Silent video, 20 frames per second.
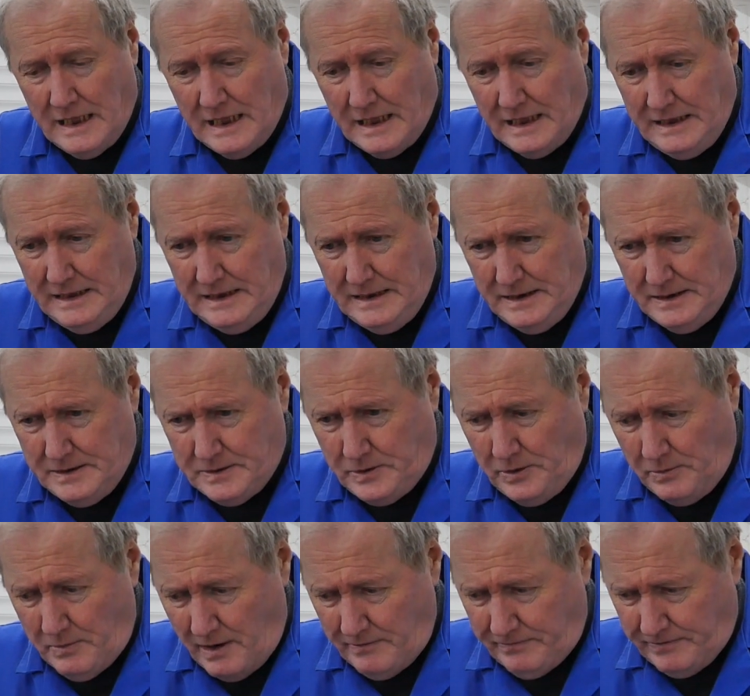He had
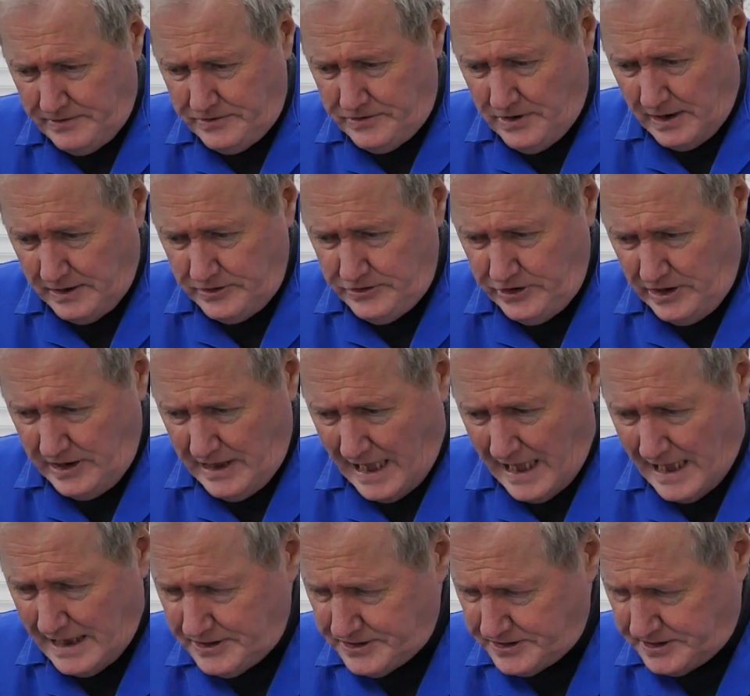come off a
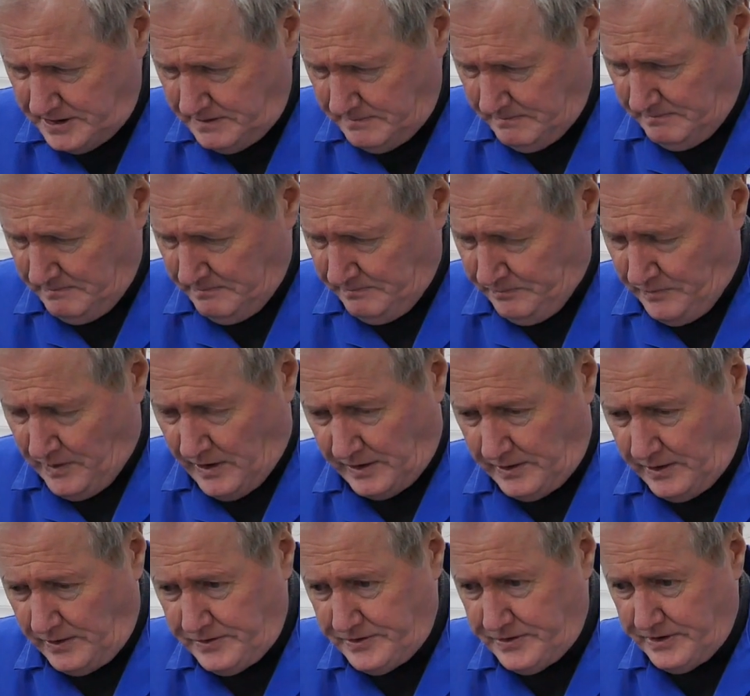GS and
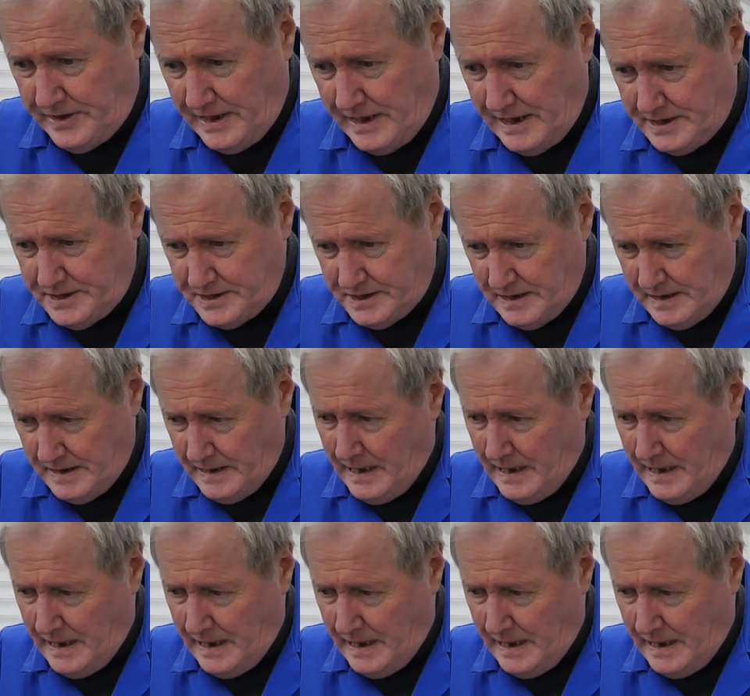onto this.